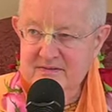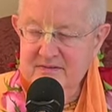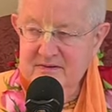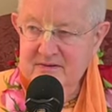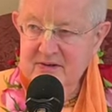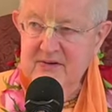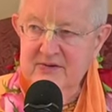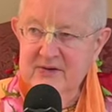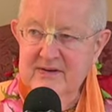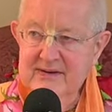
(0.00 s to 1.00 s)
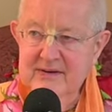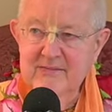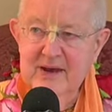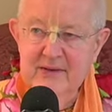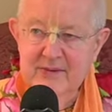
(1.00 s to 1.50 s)
No, so in many
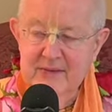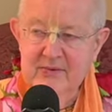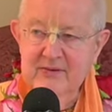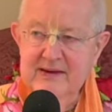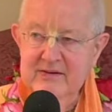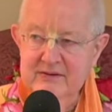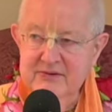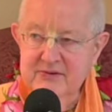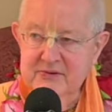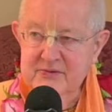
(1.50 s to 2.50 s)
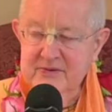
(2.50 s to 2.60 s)
people hearing the truth,